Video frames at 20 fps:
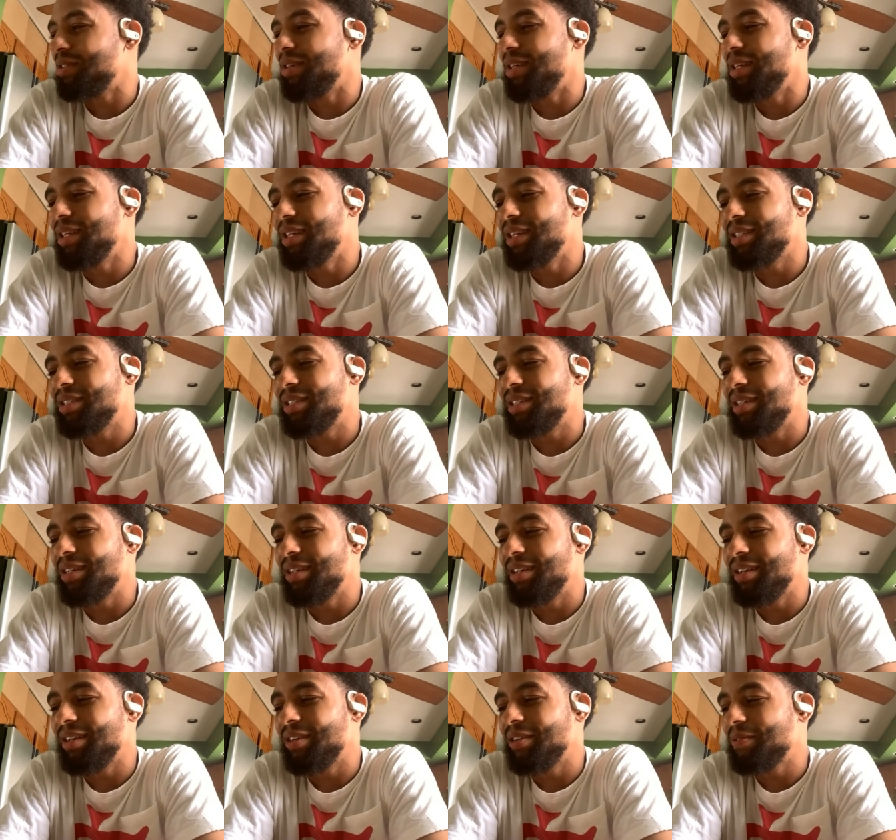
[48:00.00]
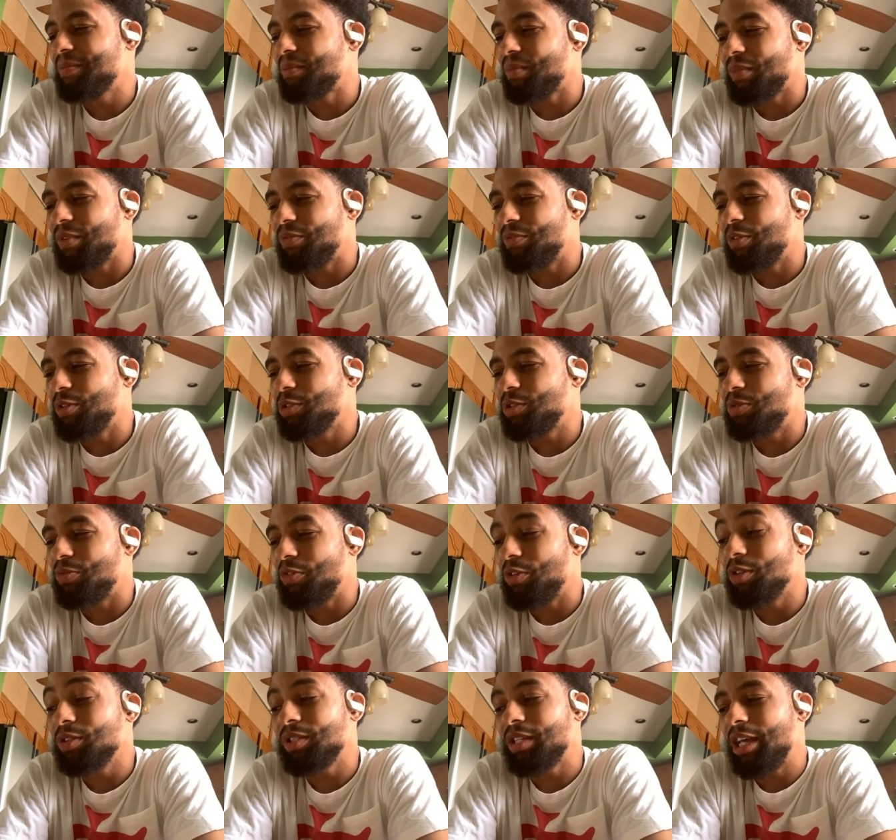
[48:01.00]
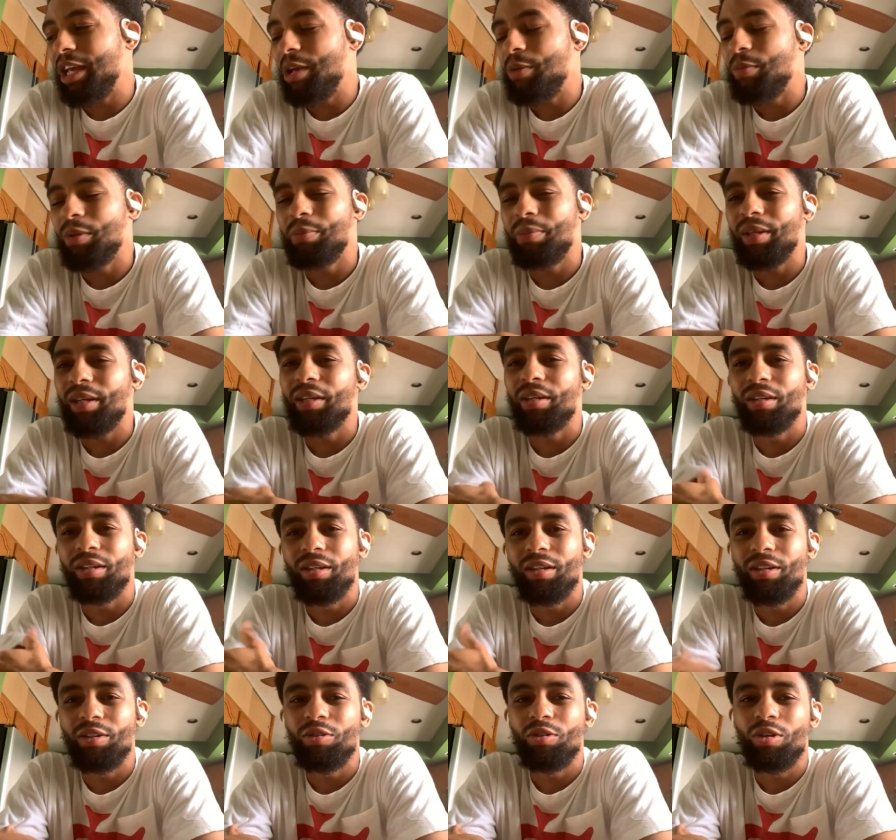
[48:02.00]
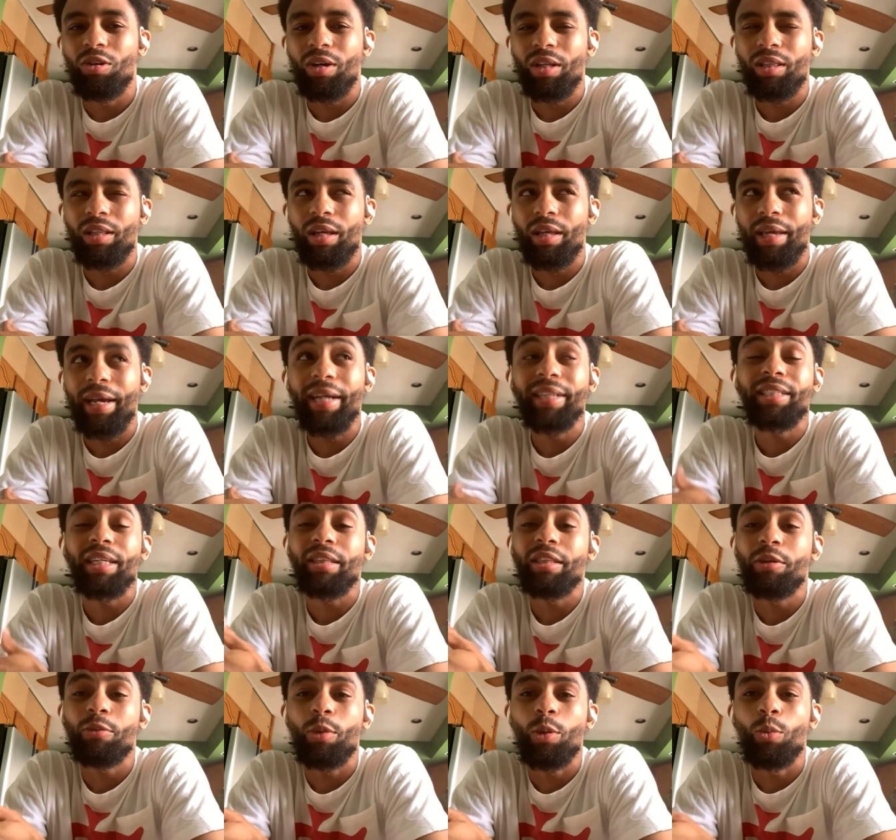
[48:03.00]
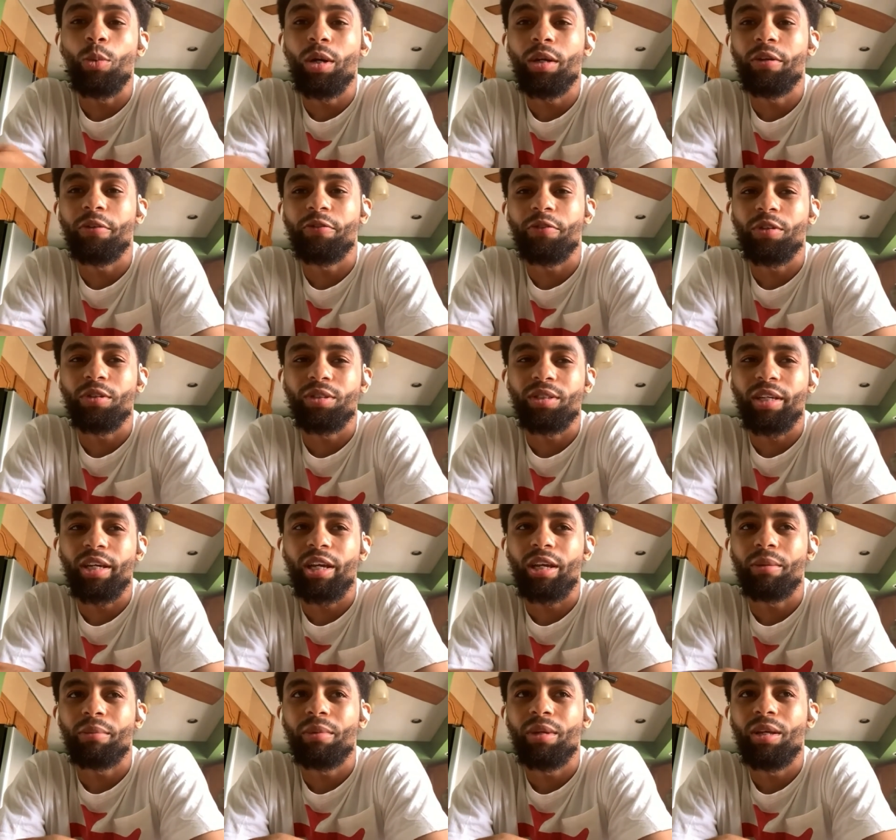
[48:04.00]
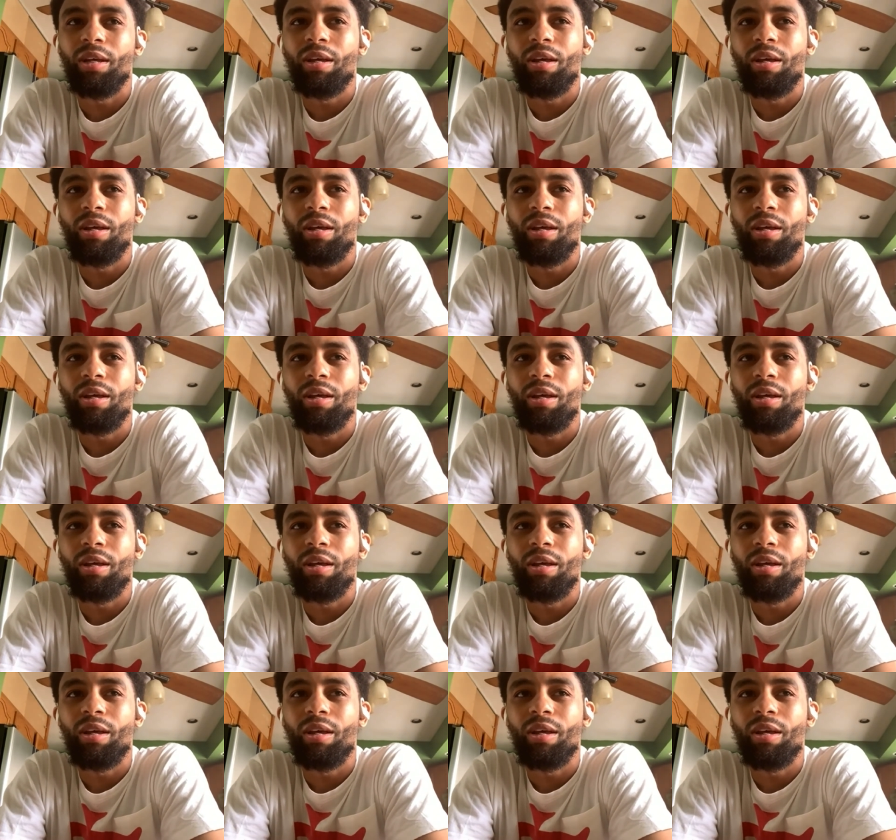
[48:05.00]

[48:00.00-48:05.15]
So he gets in there. First game, we played good. You know, actually, I think we won the first game.